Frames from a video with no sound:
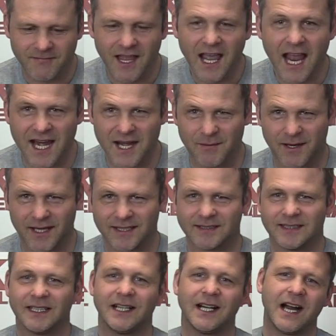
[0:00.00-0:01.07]
Anyway,
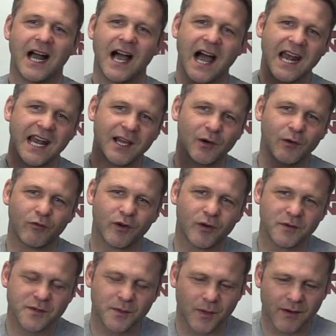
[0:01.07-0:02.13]
a little
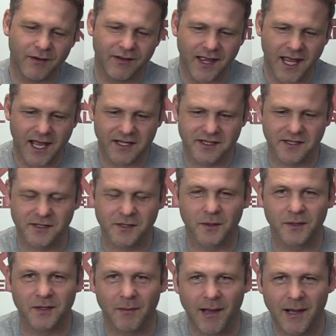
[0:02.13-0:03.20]
rules query there to
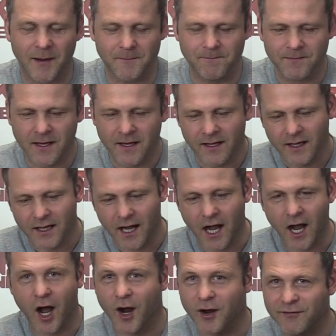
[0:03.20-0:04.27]
talk about.
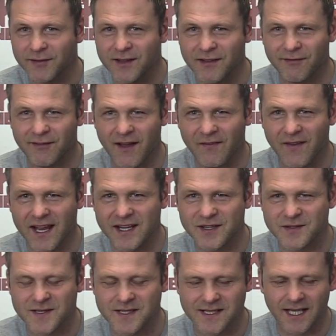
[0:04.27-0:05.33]
Hopefully you found that
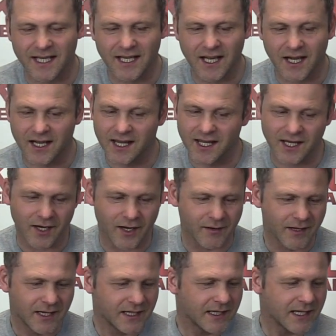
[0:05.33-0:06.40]
interesting. You know,
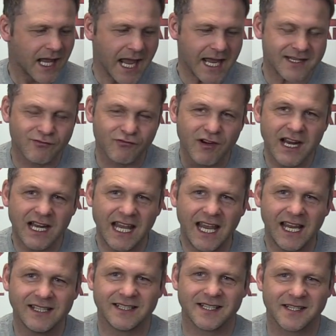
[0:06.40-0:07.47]
it's
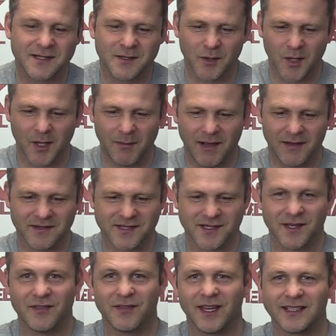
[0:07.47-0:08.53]
really easy to talk about
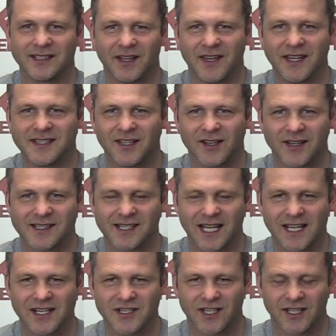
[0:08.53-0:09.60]
certain things like this in
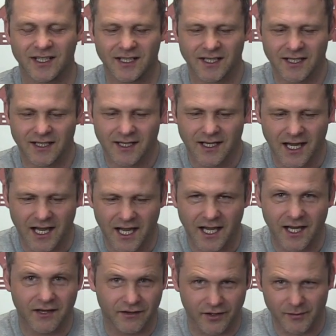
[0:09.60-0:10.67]
isolation.
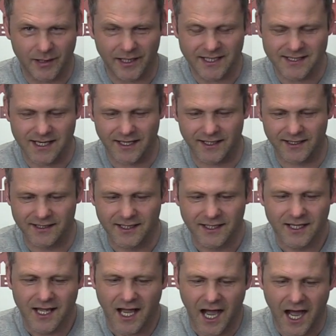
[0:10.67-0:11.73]
No pun intended.
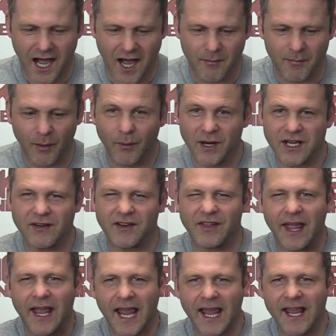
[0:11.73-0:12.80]
But when you're in the
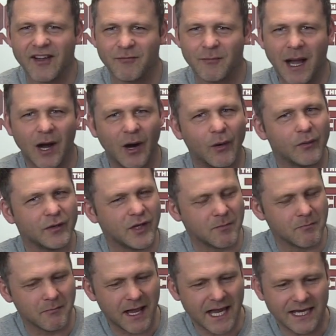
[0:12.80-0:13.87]
heat of battle, you
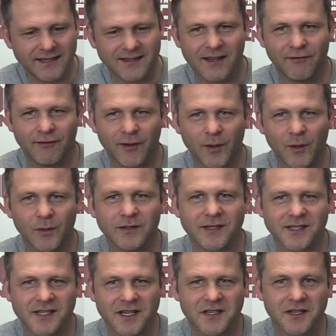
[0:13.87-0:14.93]
make difficult
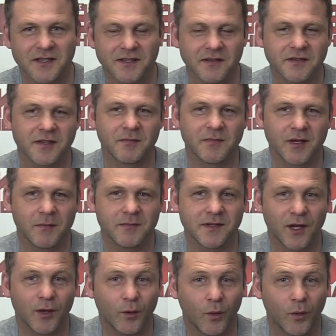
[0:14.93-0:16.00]
decisions, and sometimes
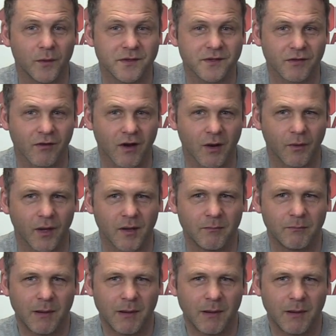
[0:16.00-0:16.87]
they're not always the right one.